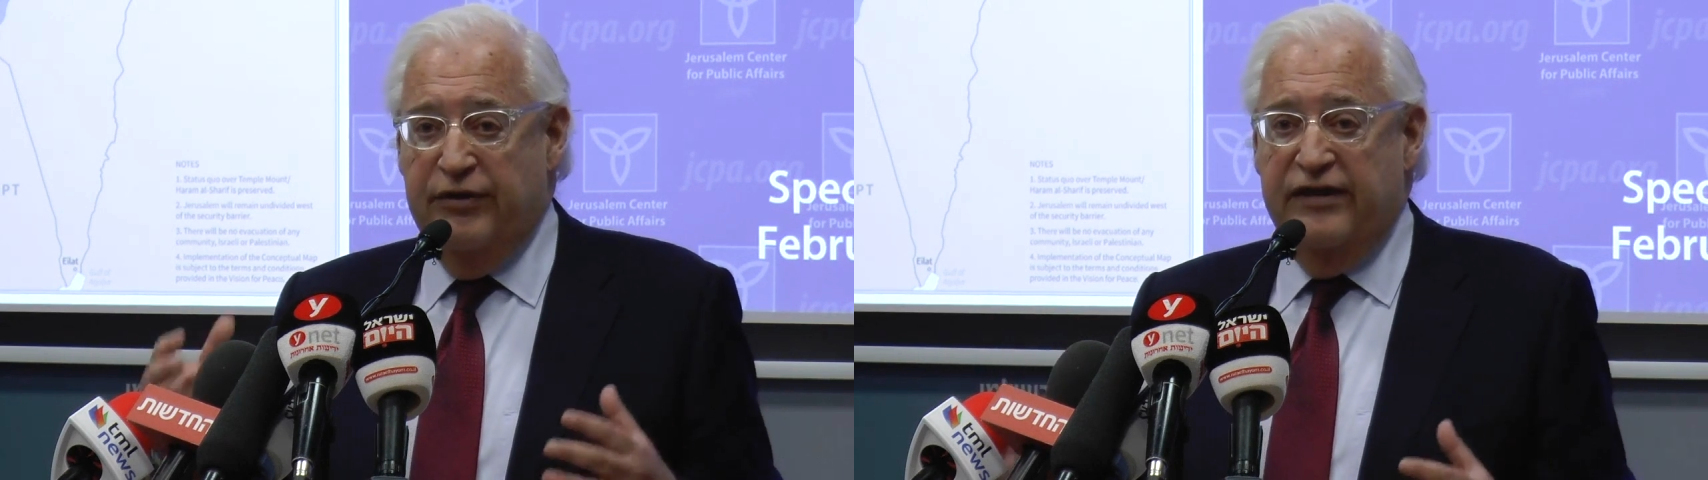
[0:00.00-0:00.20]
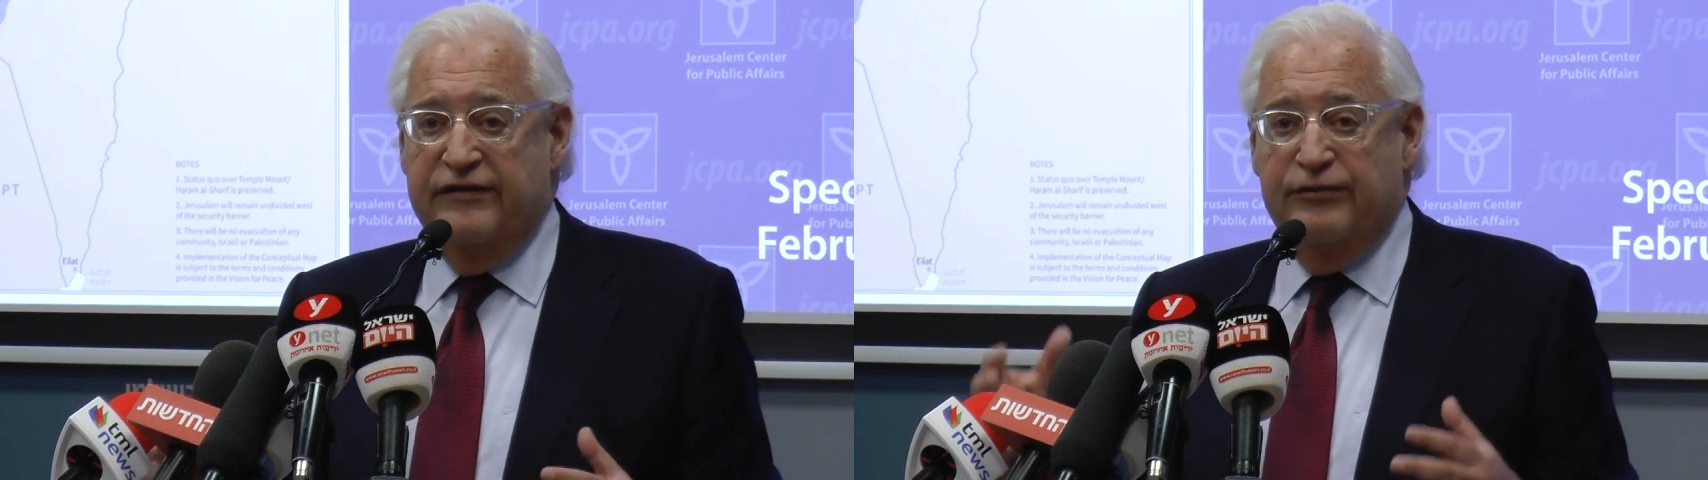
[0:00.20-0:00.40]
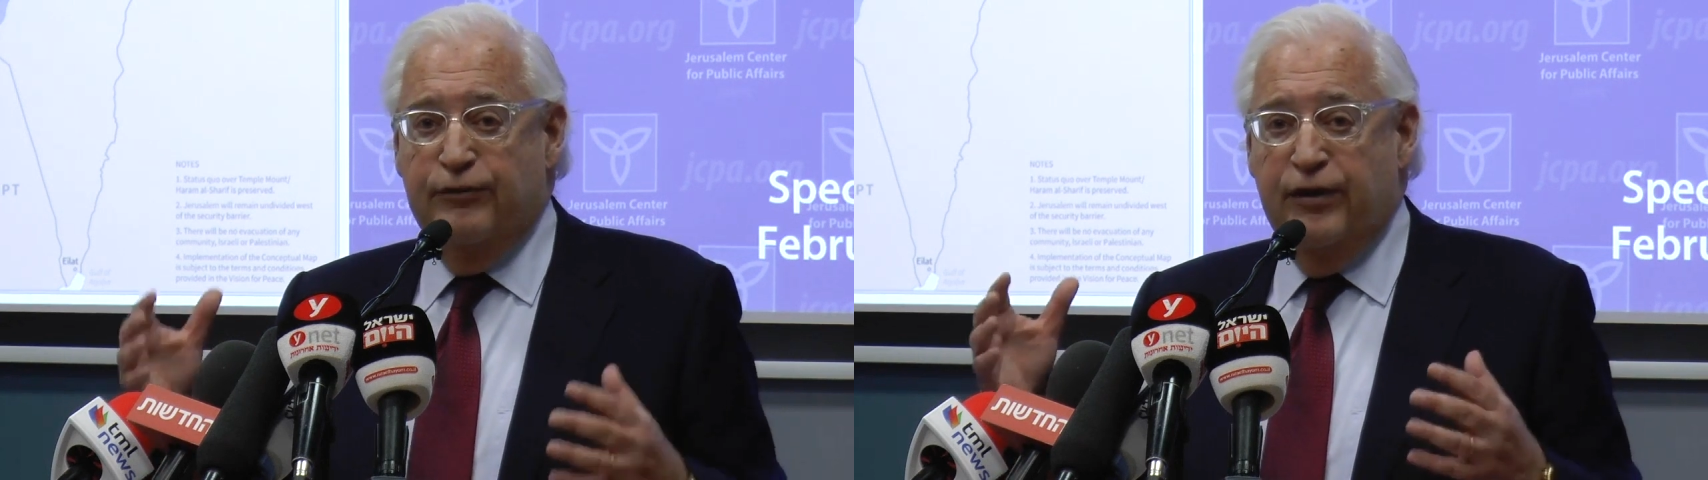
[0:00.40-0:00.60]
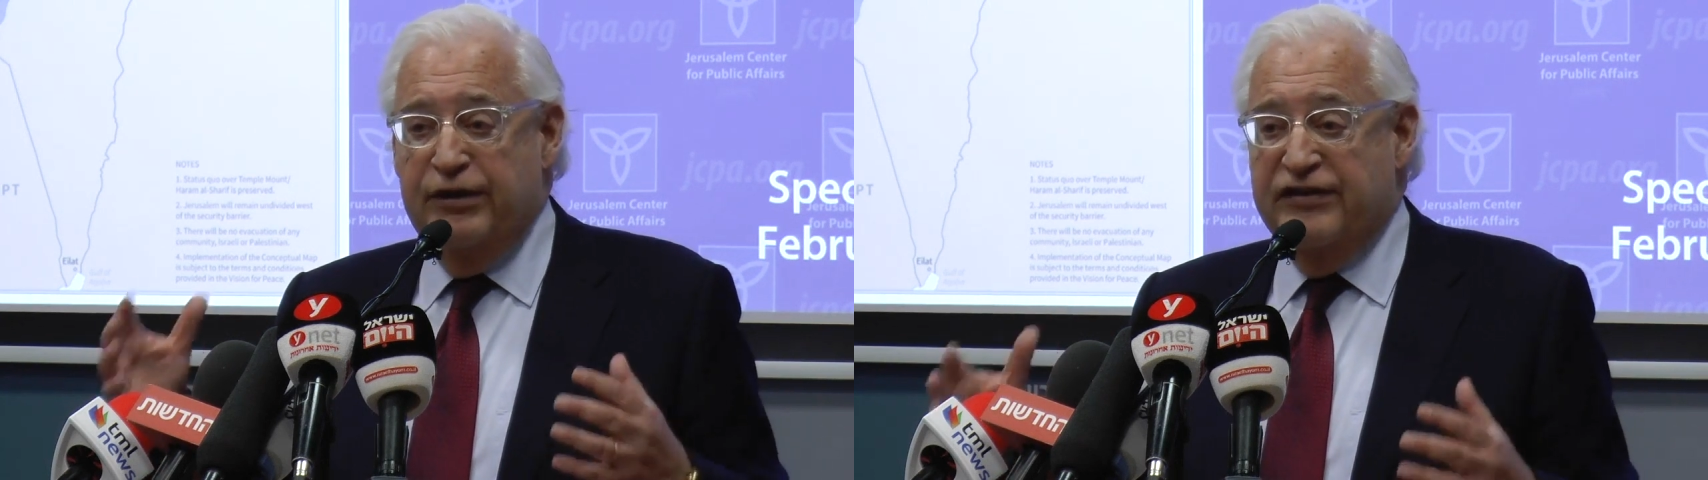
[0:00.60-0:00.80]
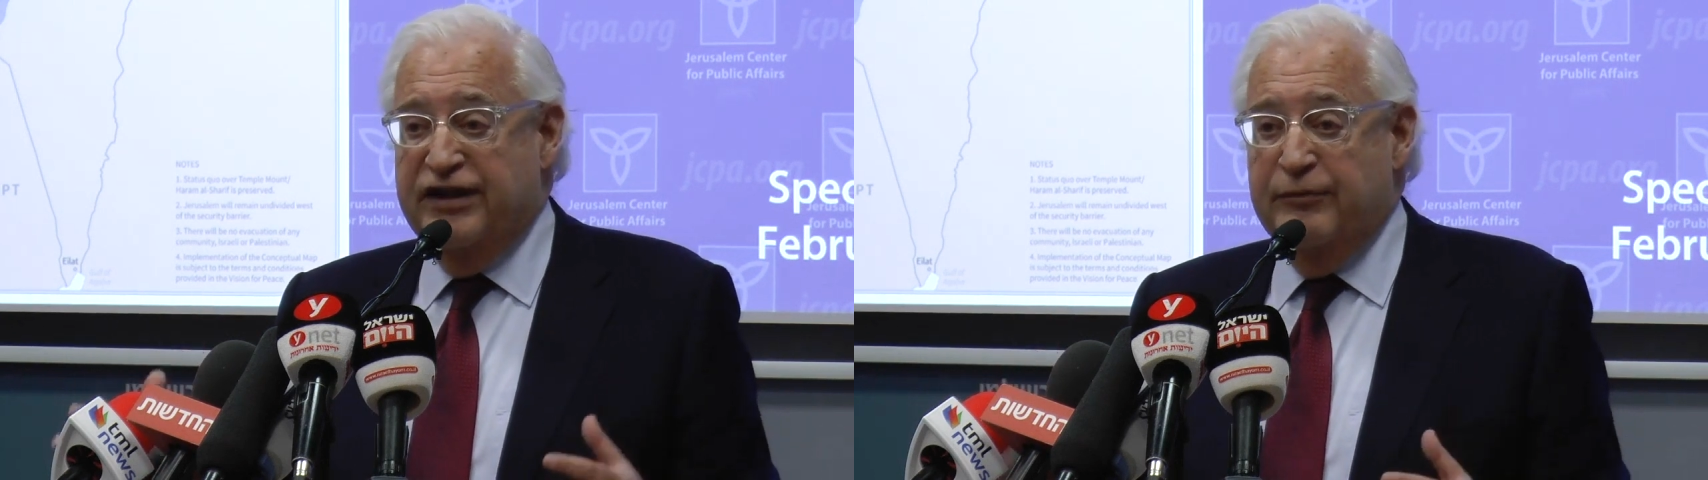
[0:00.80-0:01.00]
It's in place. It's
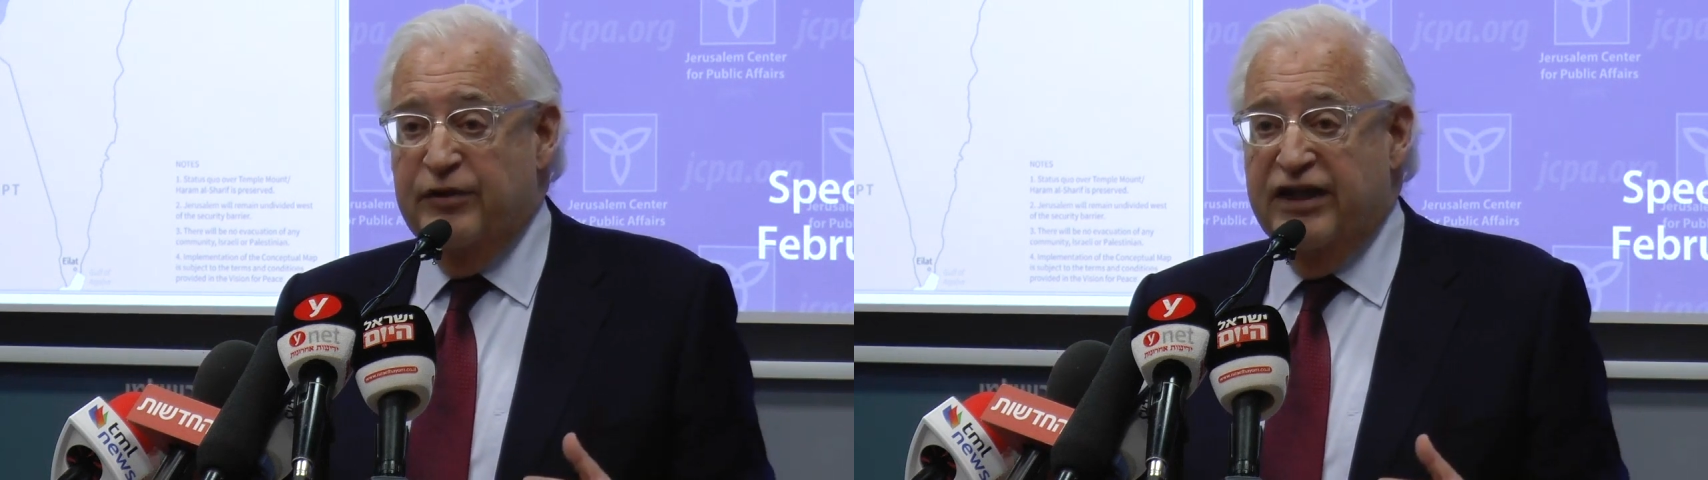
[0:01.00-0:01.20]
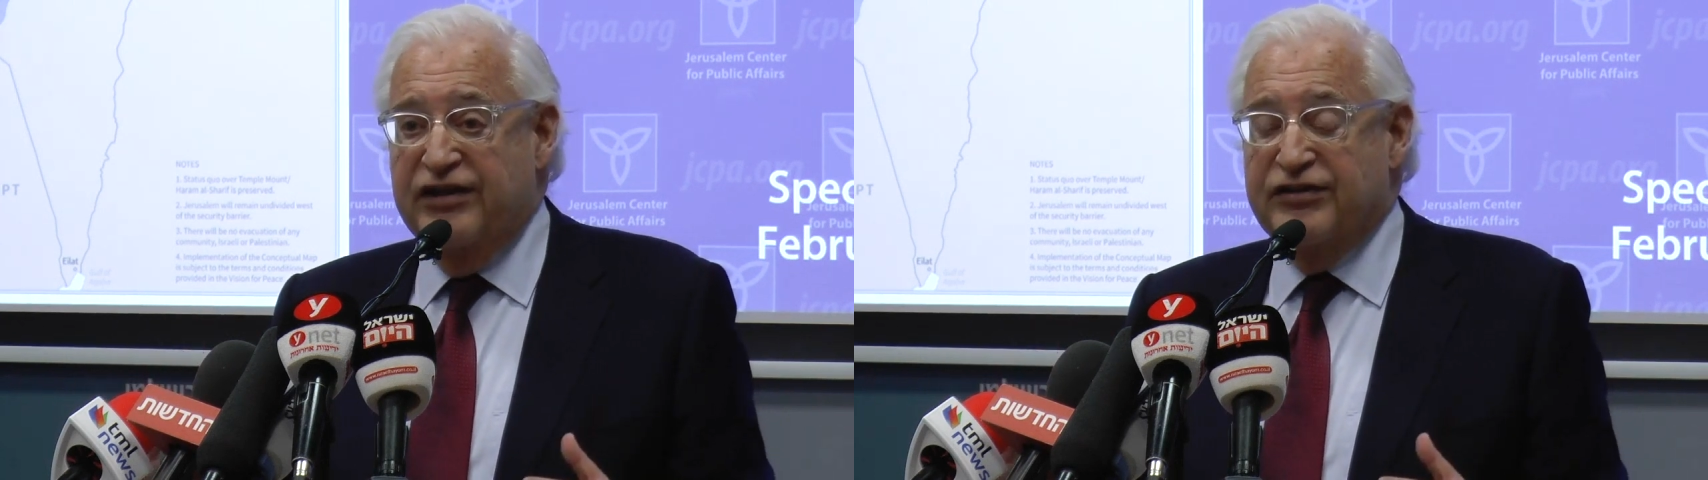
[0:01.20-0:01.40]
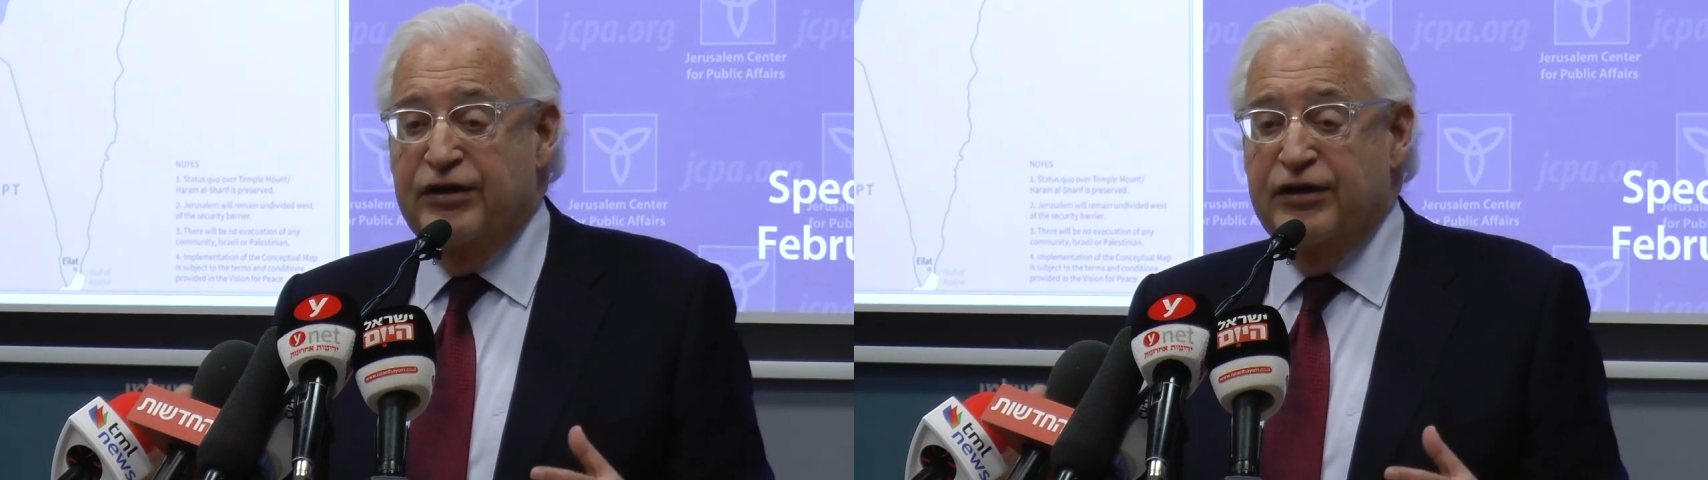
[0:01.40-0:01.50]
going